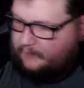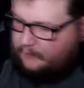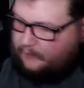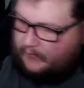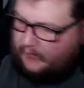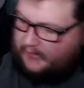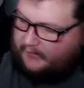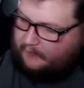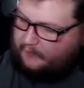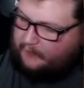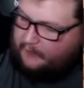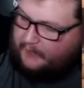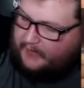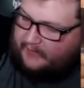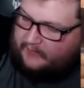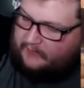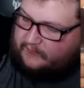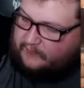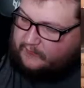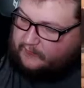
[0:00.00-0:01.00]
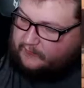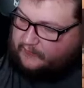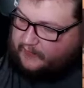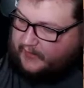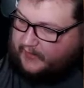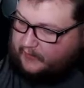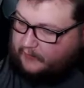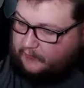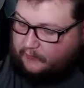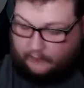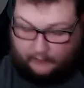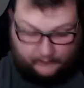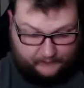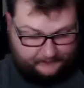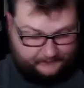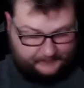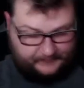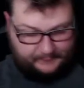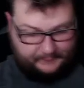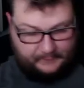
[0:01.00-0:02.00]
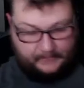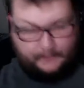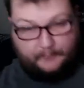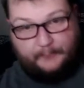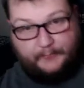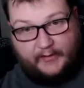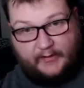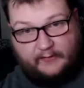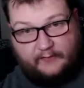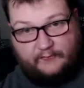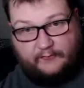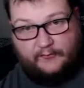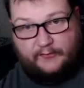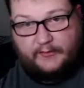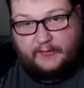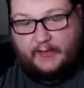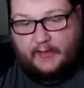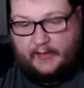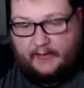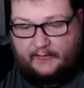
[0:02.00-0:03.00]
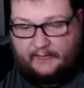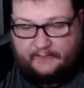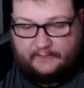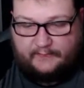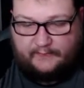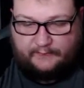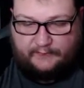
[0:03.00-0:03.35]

whatever makes the channel better for you guys.